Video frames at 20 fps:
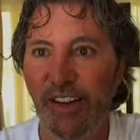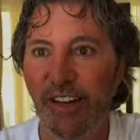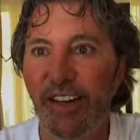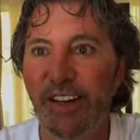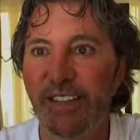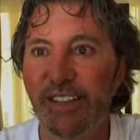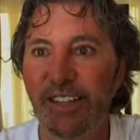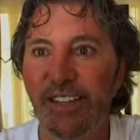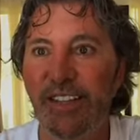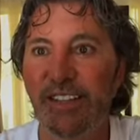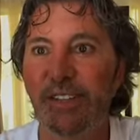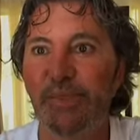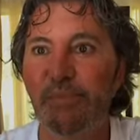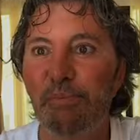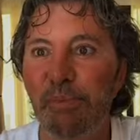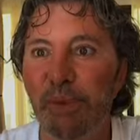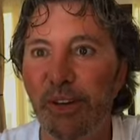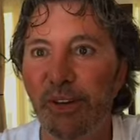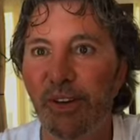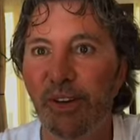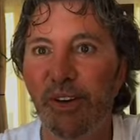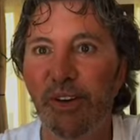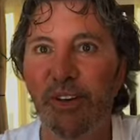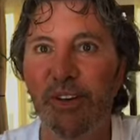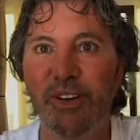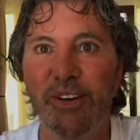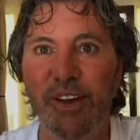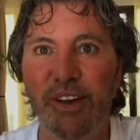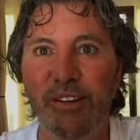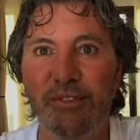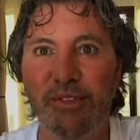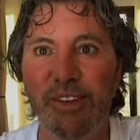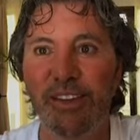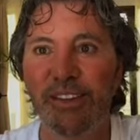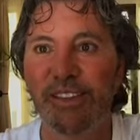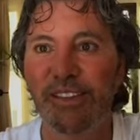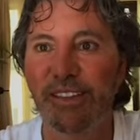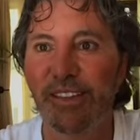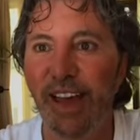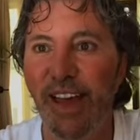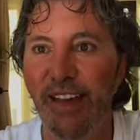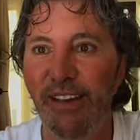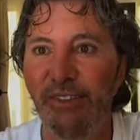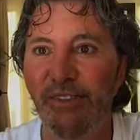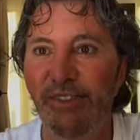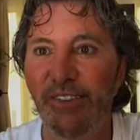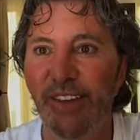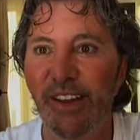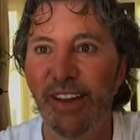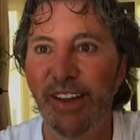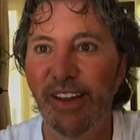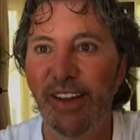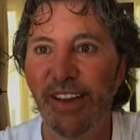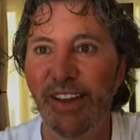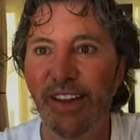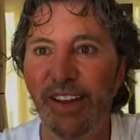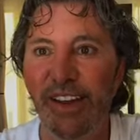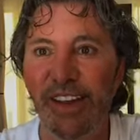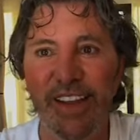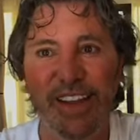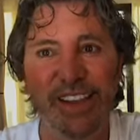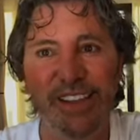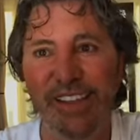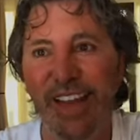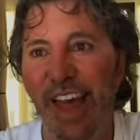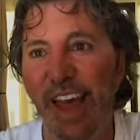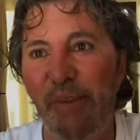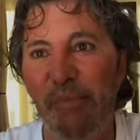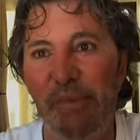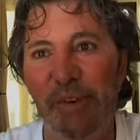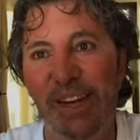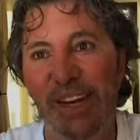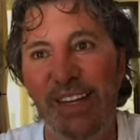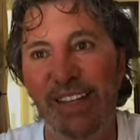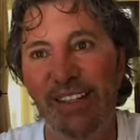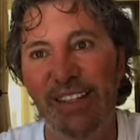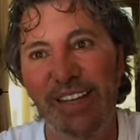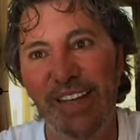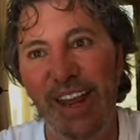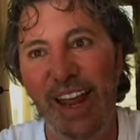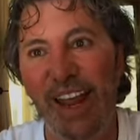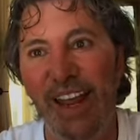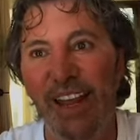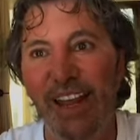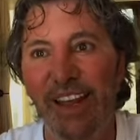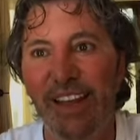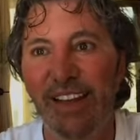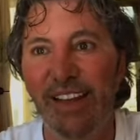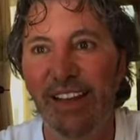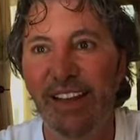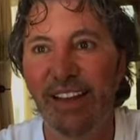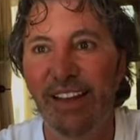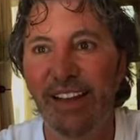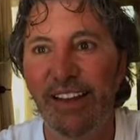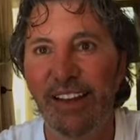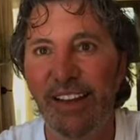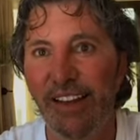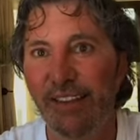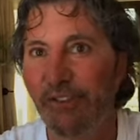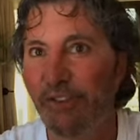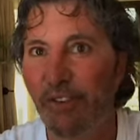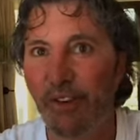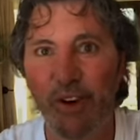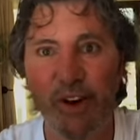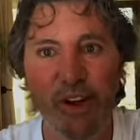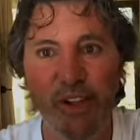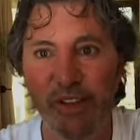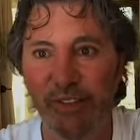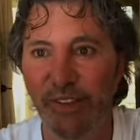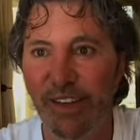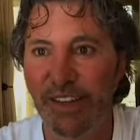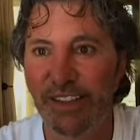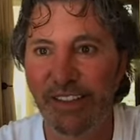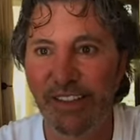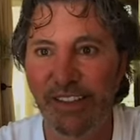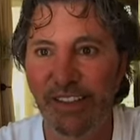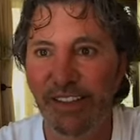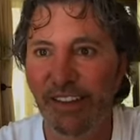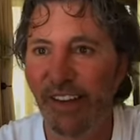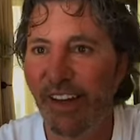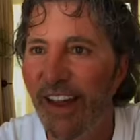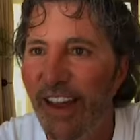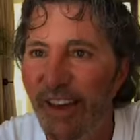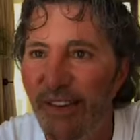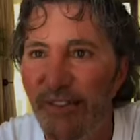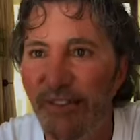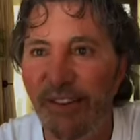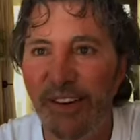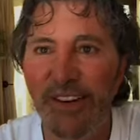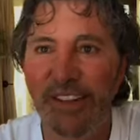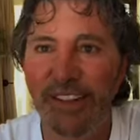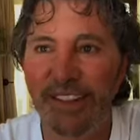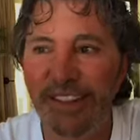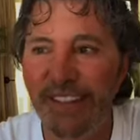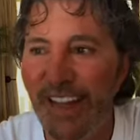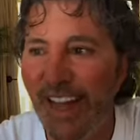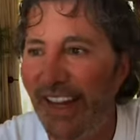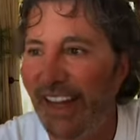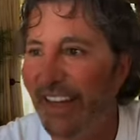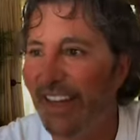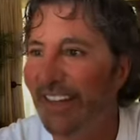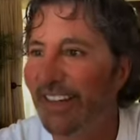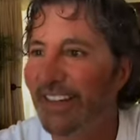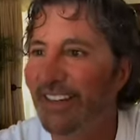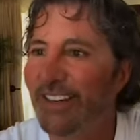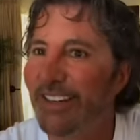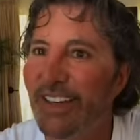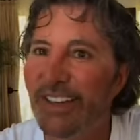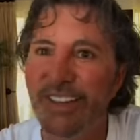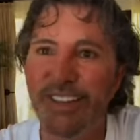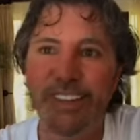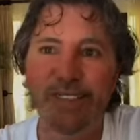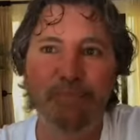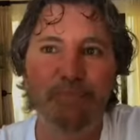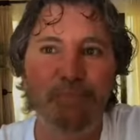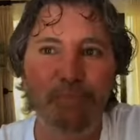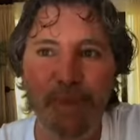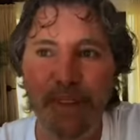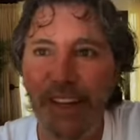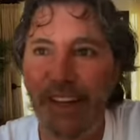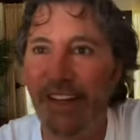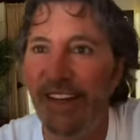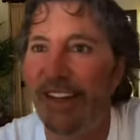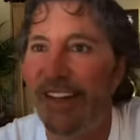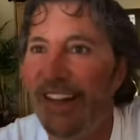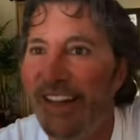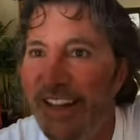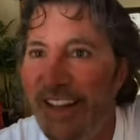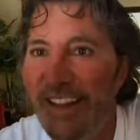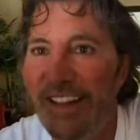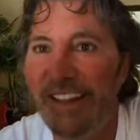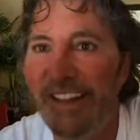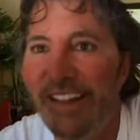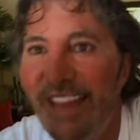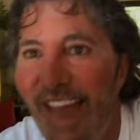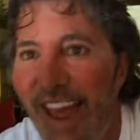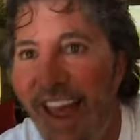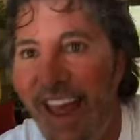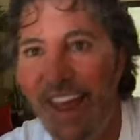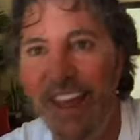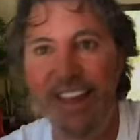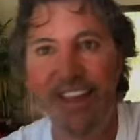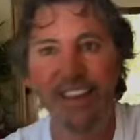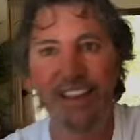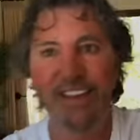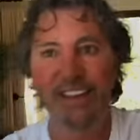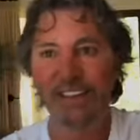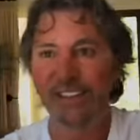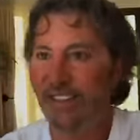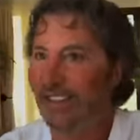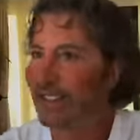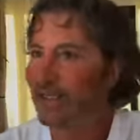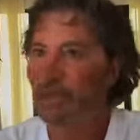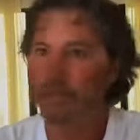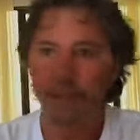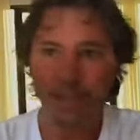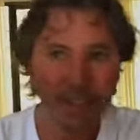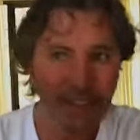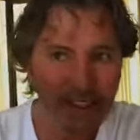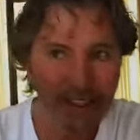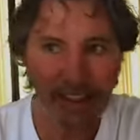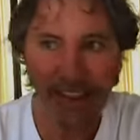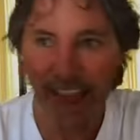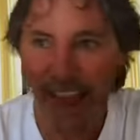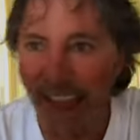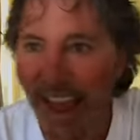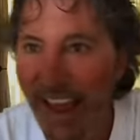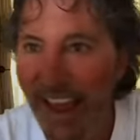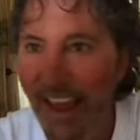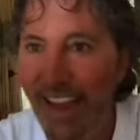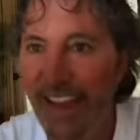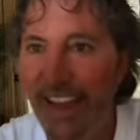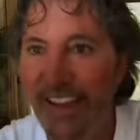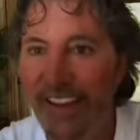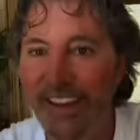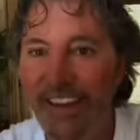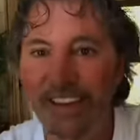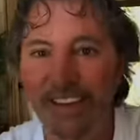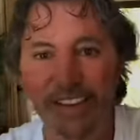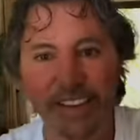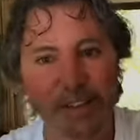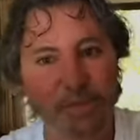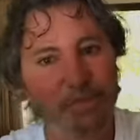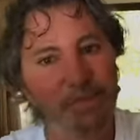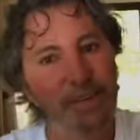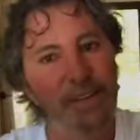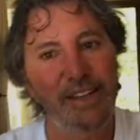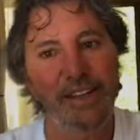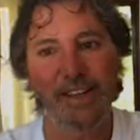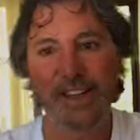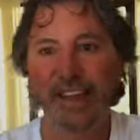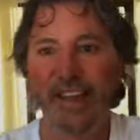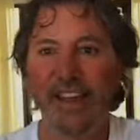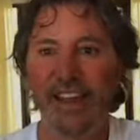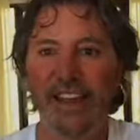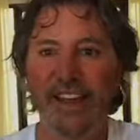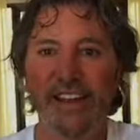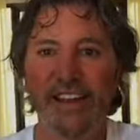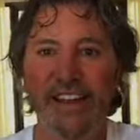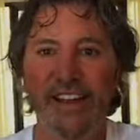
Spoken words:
Because this miracle of this life is happening today for all of us. Every second, just be in that. Just be in that. Just be in that.